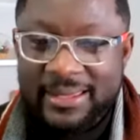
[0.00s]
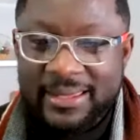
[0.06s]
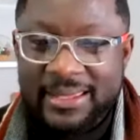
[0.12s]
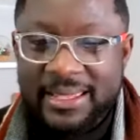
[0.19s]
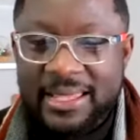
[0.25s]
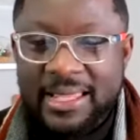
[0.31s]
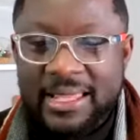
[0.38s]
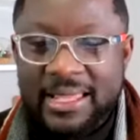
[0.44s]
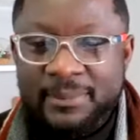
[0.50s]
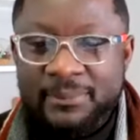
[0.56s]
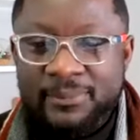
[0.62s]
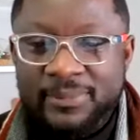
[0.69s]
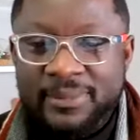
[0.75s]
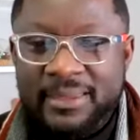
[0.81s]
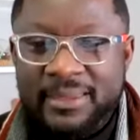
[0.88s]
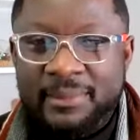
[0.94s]

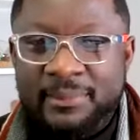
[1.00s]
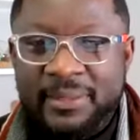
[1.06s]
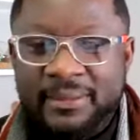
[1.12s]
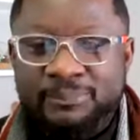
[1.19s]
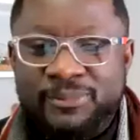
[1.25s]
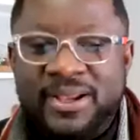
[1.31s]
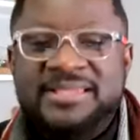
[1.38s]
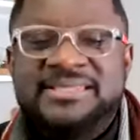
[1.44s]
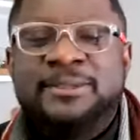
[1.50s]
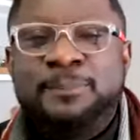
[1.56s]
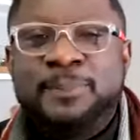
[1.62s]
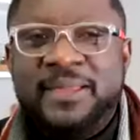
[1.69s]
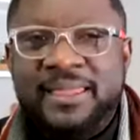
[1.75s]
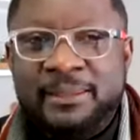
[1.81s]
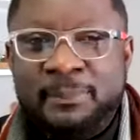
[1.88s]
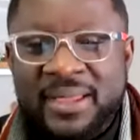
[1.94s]
I mean, Brazil
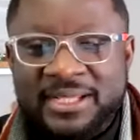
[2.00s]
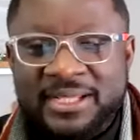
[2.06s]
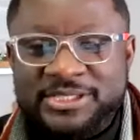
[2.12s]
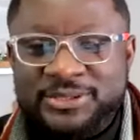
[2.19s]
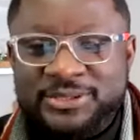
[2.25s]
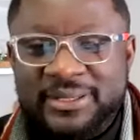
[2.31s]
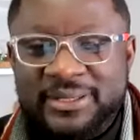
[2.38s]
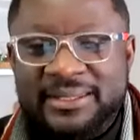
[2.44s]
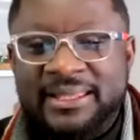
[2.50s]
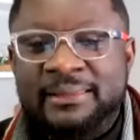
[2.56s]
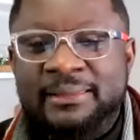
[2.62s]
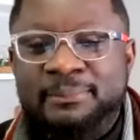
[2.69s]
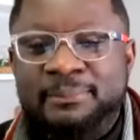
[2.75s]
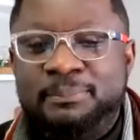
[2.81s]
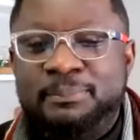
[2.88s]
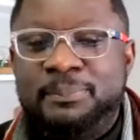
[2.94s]
played a match today.